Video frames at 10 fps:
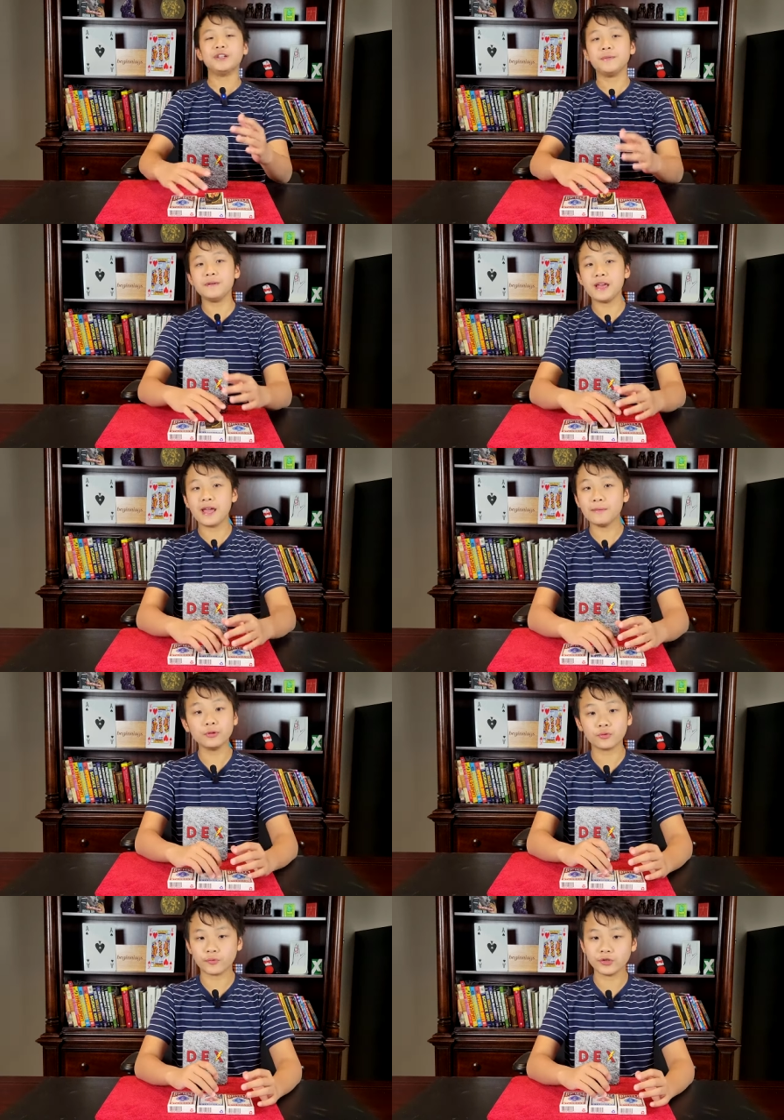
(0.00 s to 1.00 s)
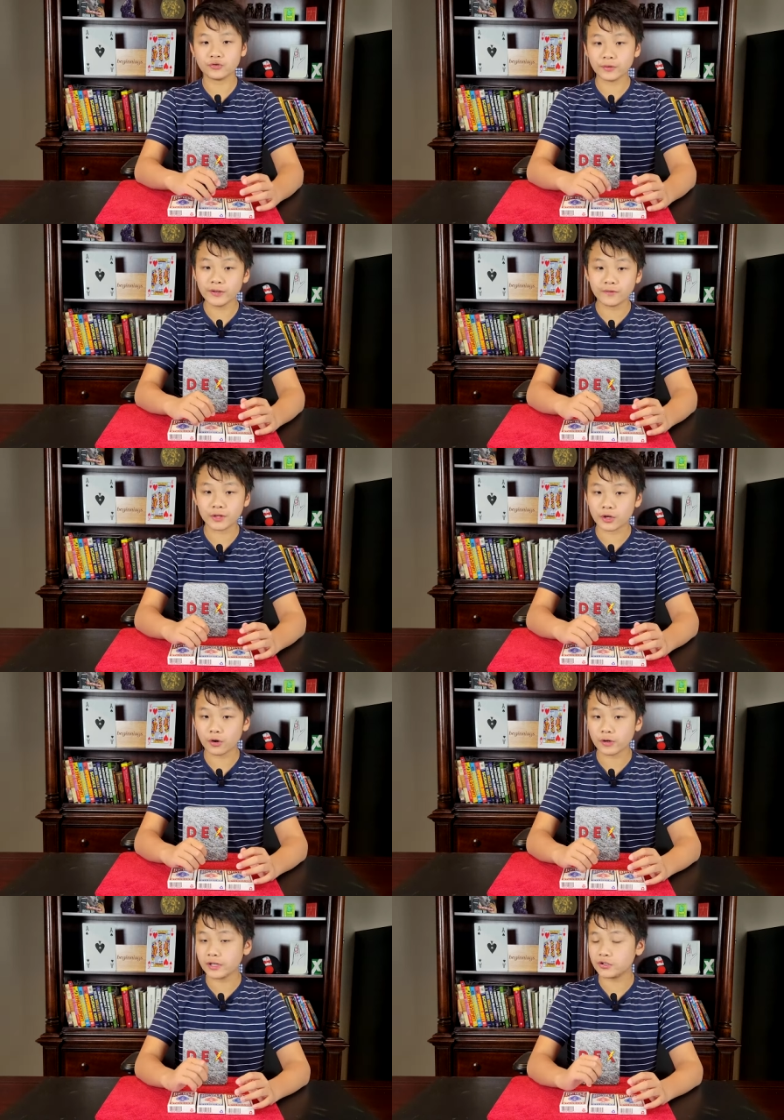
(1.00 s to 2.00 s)
to be able to retrieve the
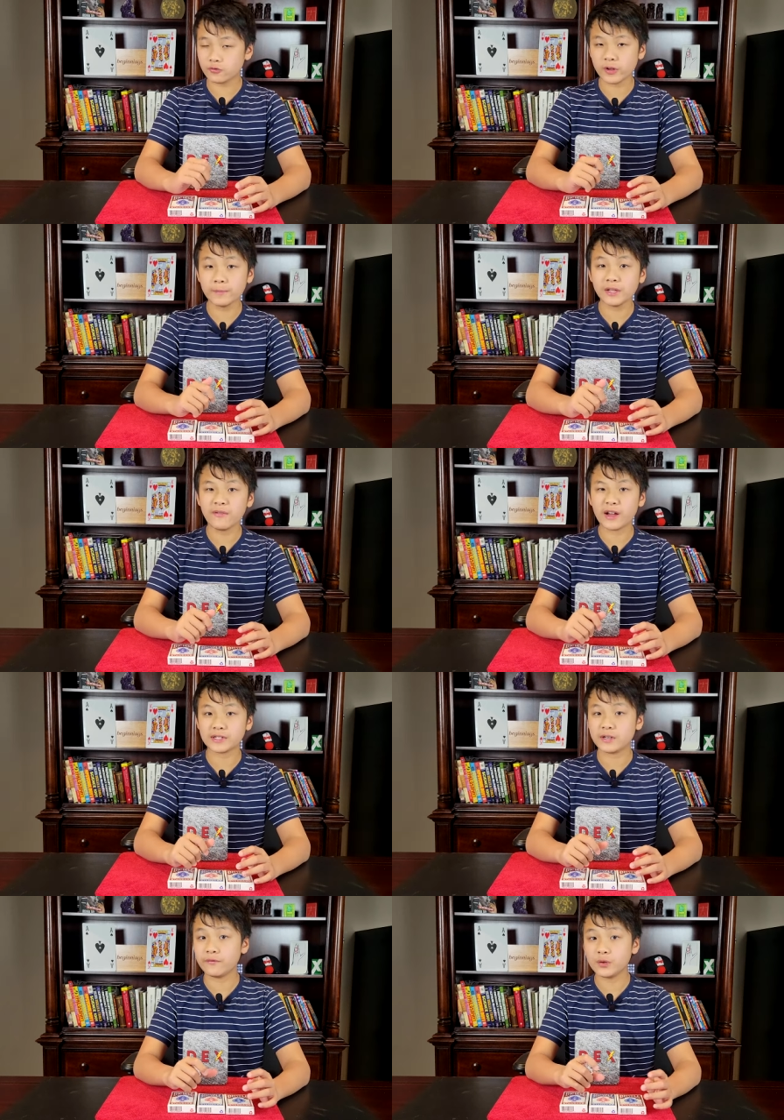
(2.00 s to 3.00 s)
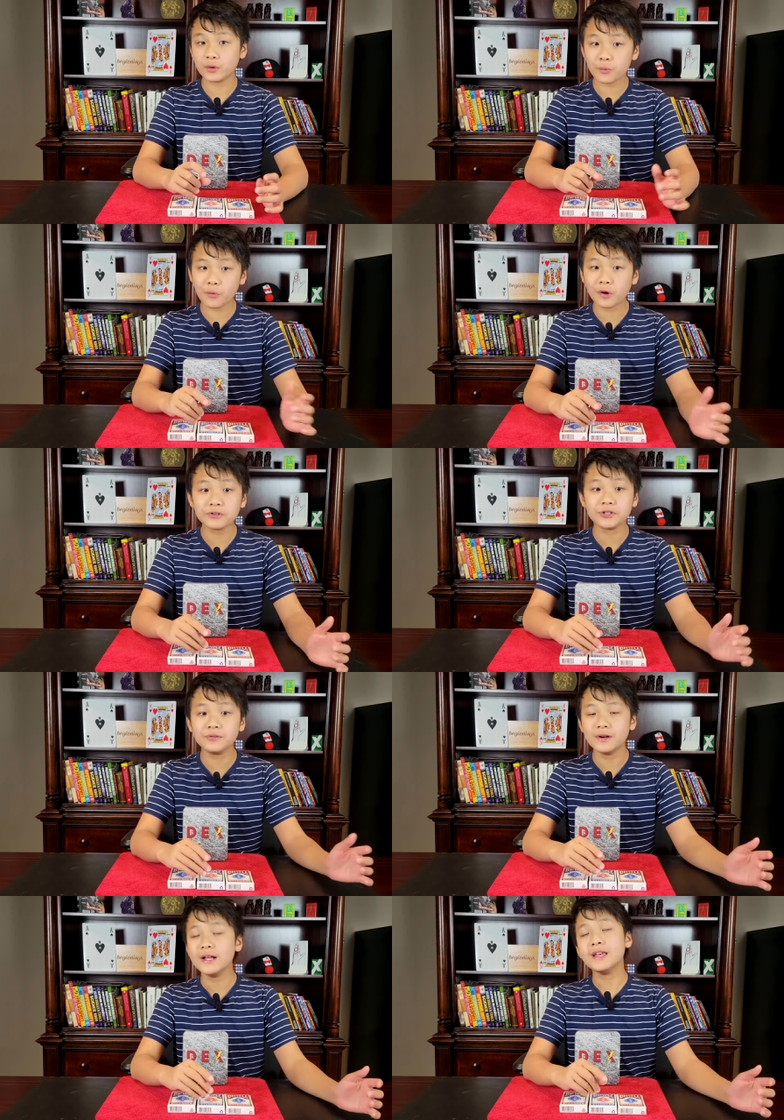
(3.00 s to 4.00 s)
card extremely fast if you don't want
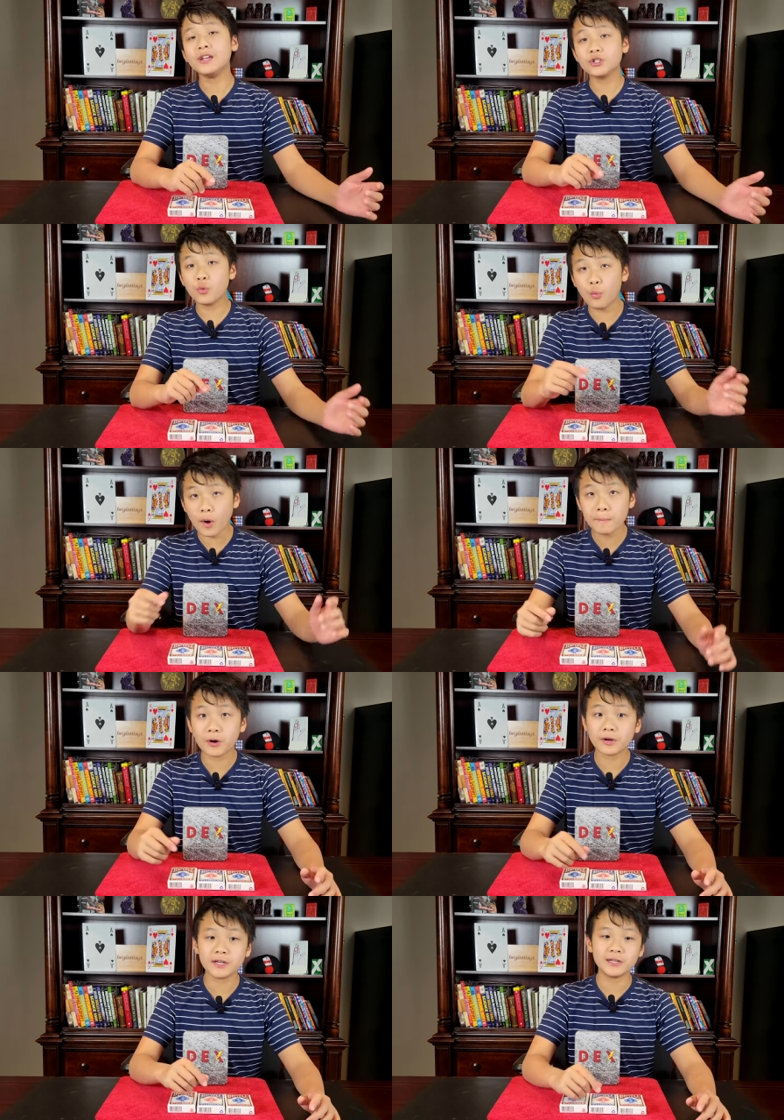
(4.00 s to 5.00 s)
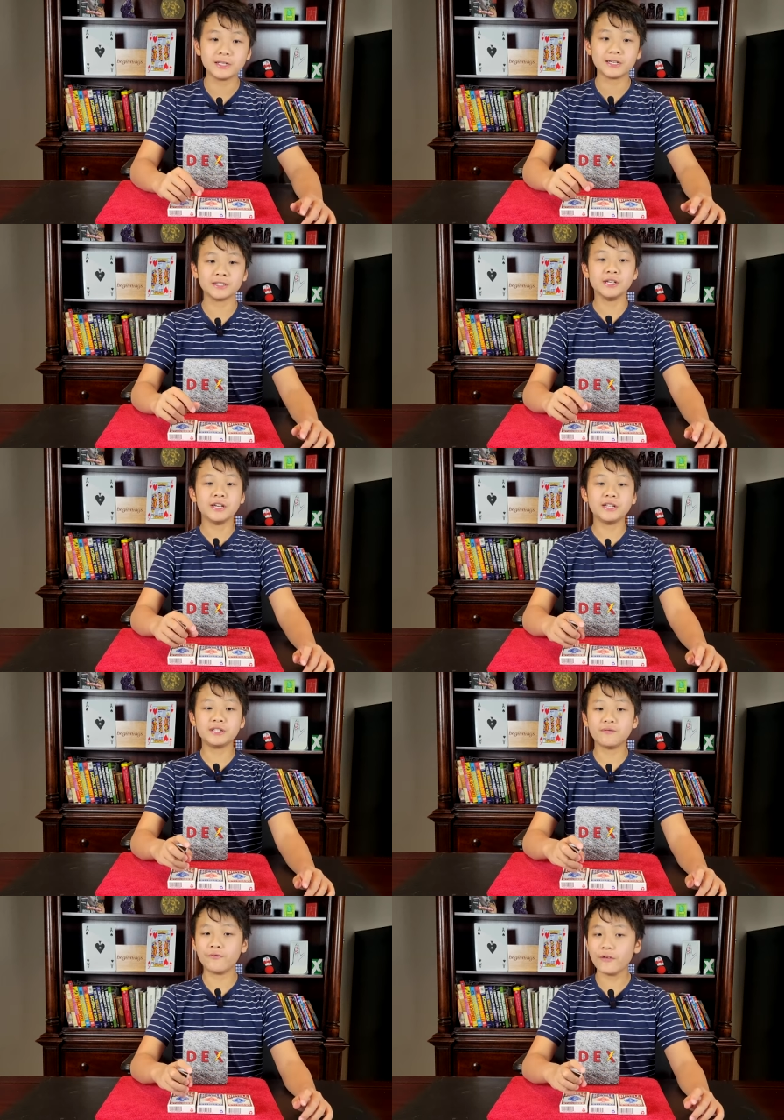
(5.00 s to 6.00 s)
to. It's a one pocket index.
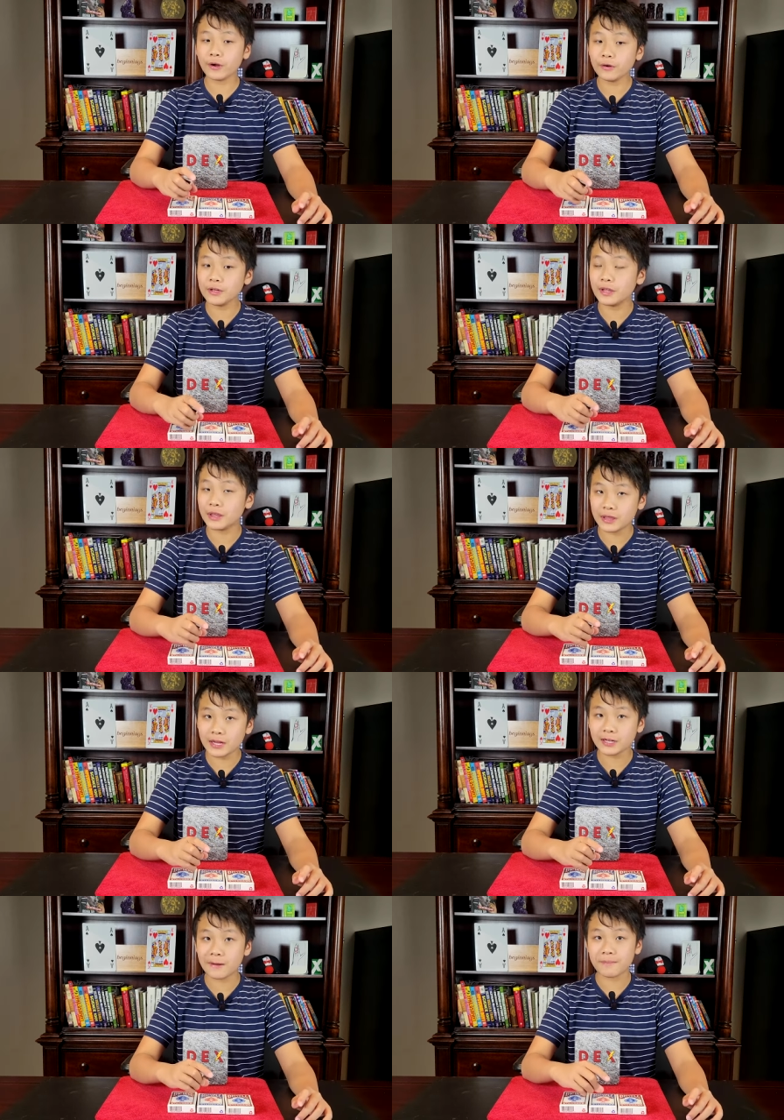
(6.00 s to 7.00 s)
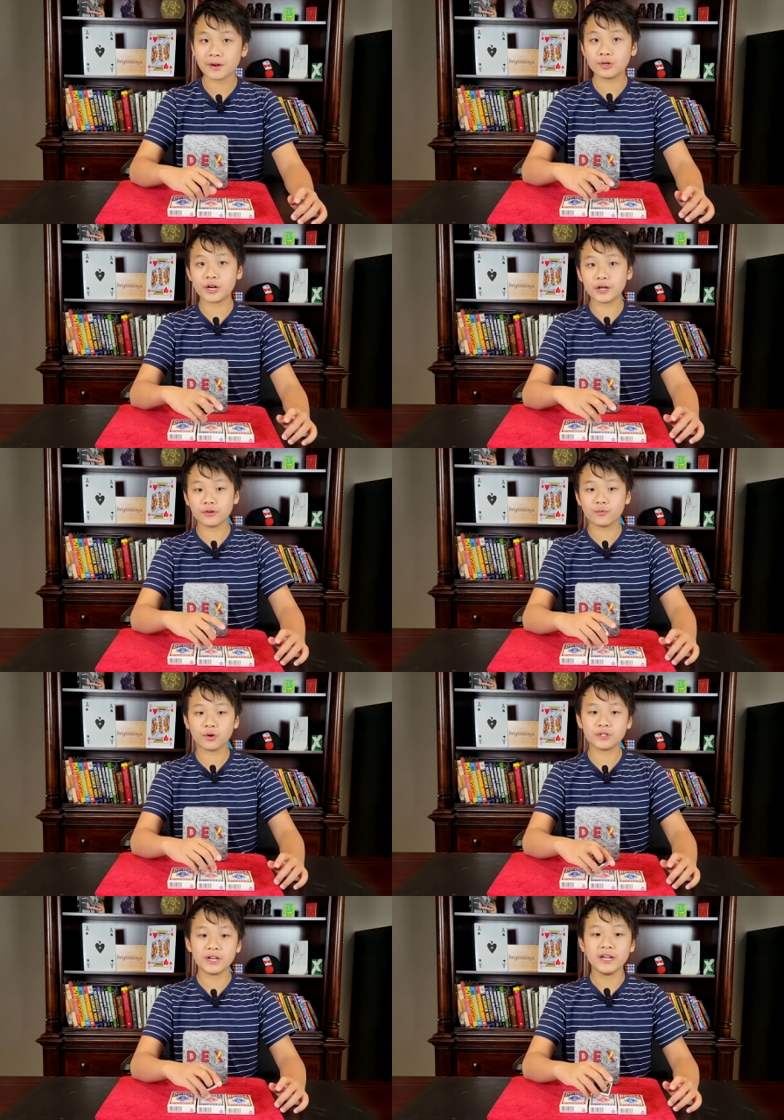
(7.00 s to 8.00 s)
It's very thin compared to other
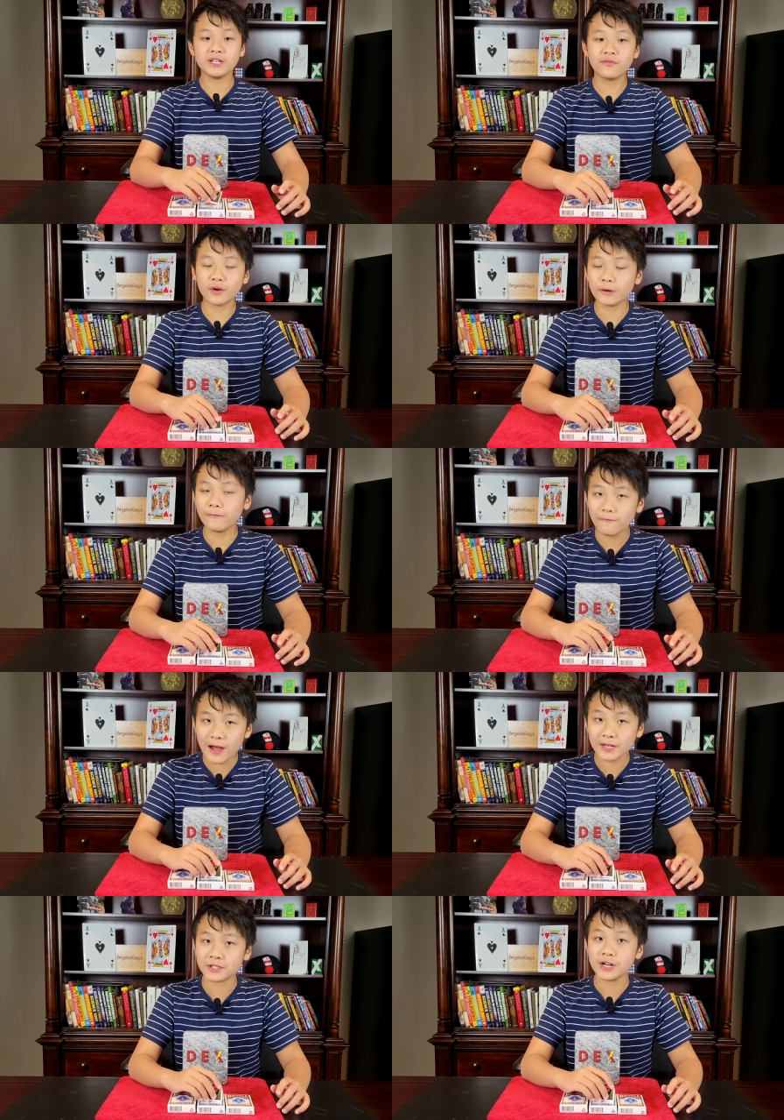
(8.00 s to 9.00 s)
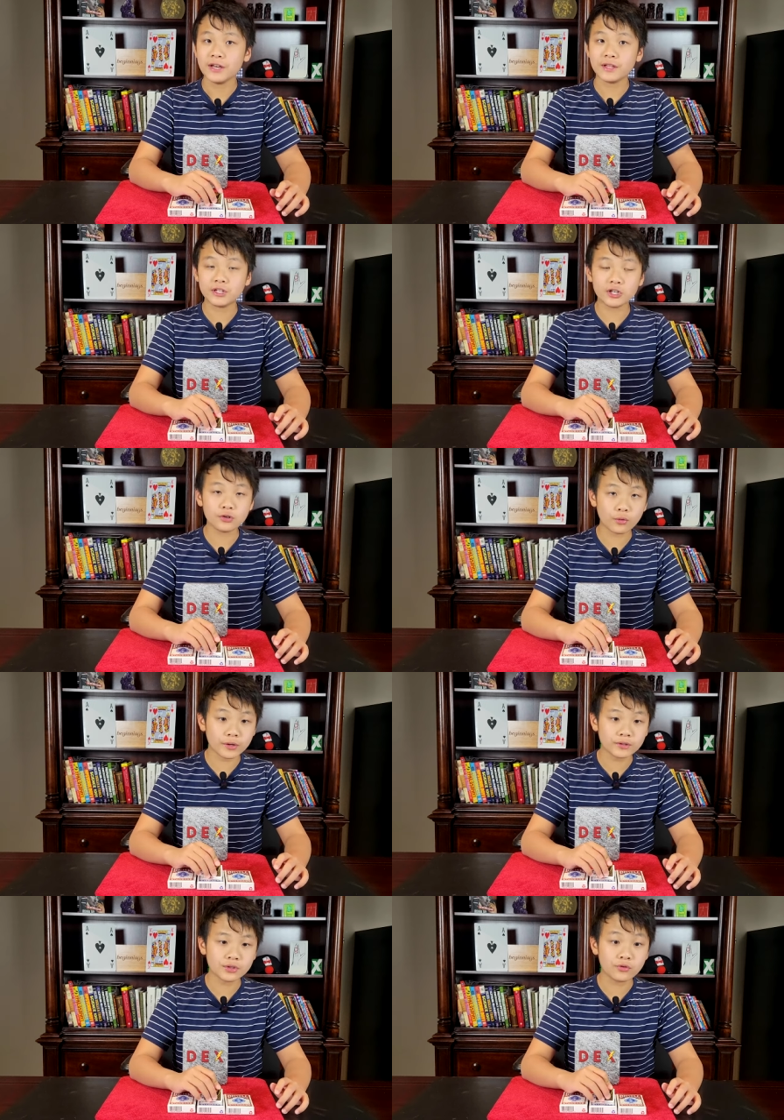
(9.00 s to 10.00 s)
ones. It's very fast. The
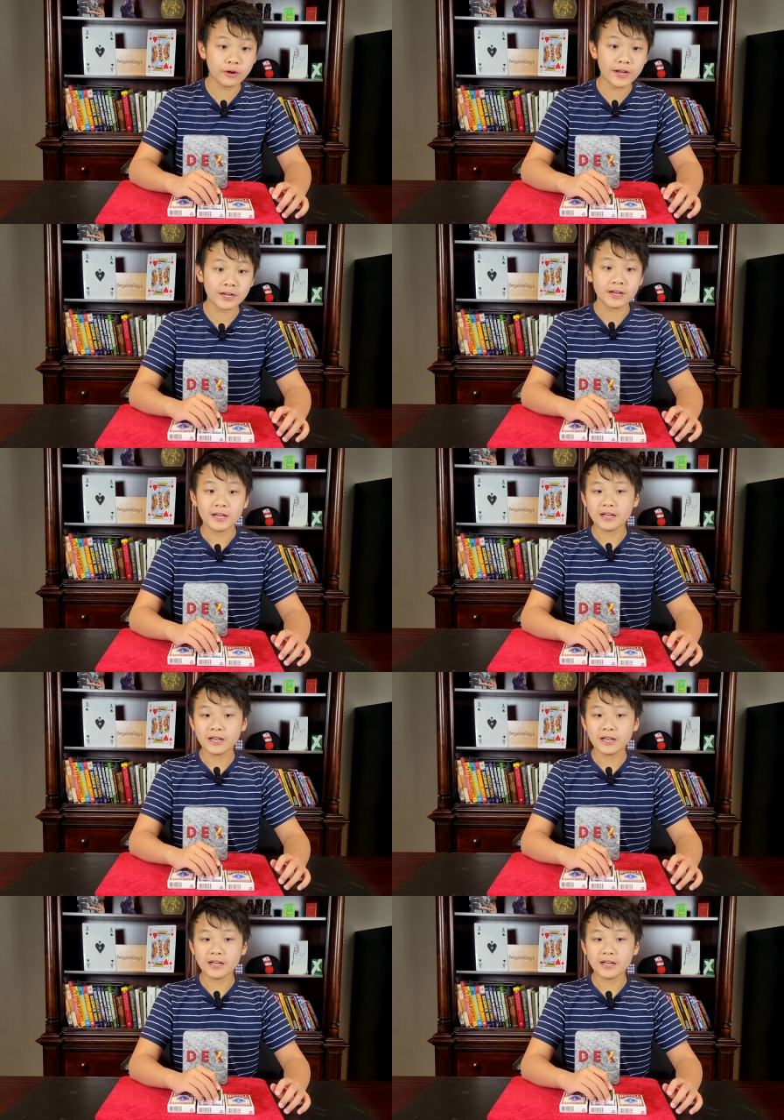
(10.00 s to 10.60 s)
tutorial's great.